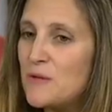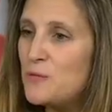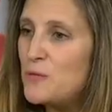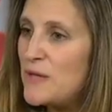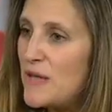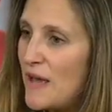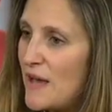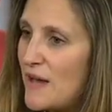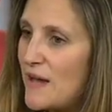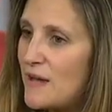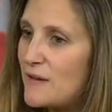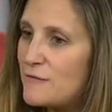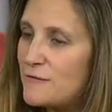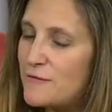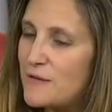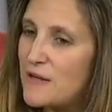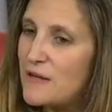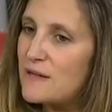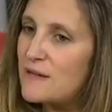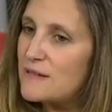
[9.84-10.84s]
We
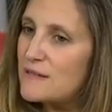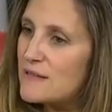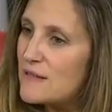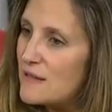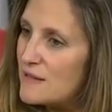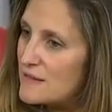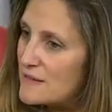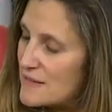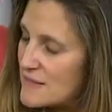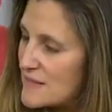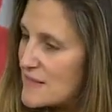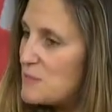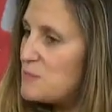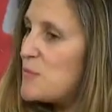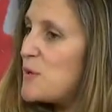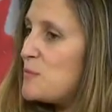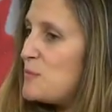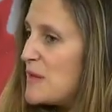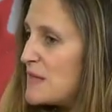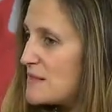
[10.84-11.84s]
have some
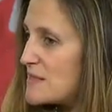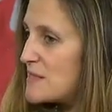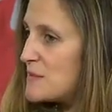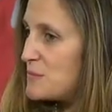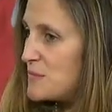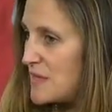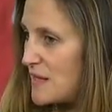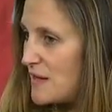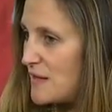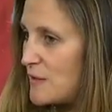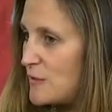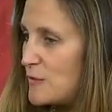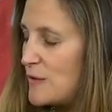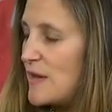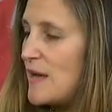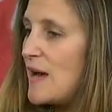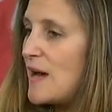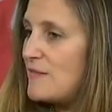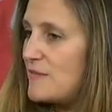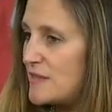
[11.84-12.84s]
momentum now,
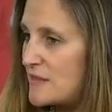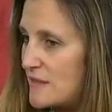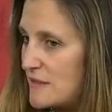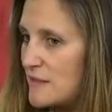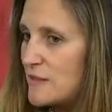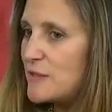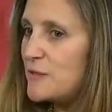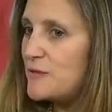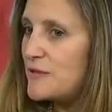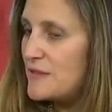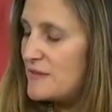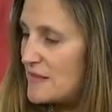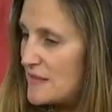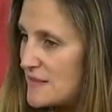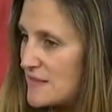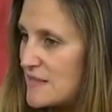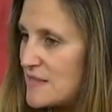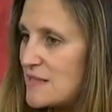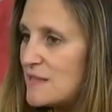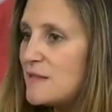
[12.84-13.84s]
having concluded
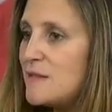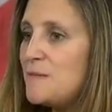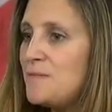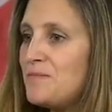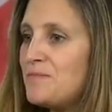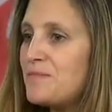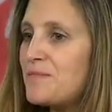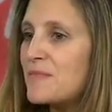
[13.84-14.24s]
this deal,